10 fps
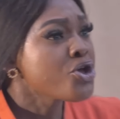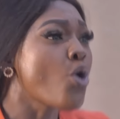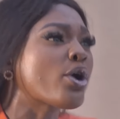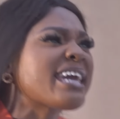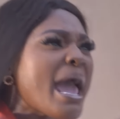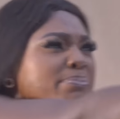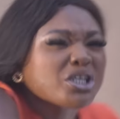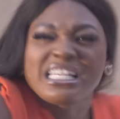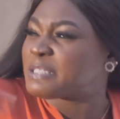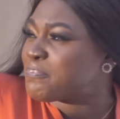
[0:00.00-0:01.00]
You came
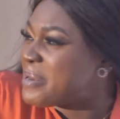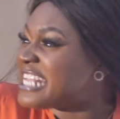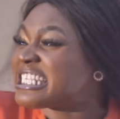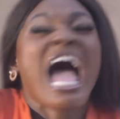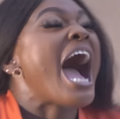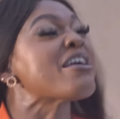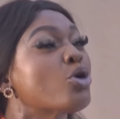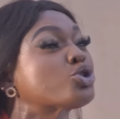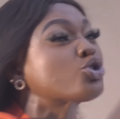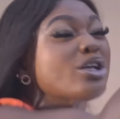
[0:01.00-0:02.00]
to this place and
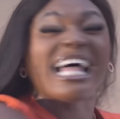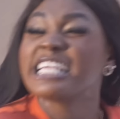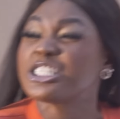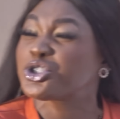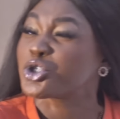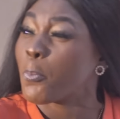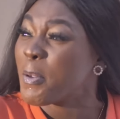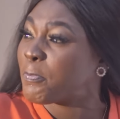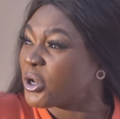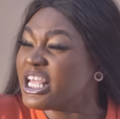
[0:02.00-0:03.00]
you saw that these
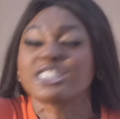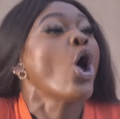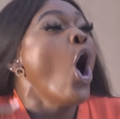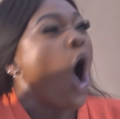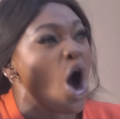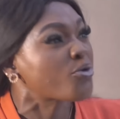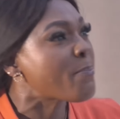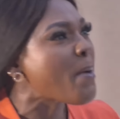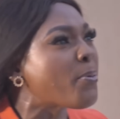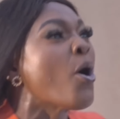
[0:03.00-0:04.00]
stupid police,
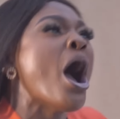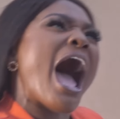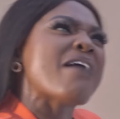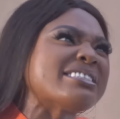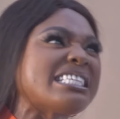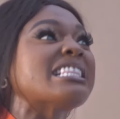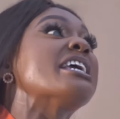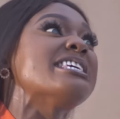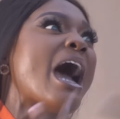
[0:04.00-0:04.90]
hungry people, arrested them in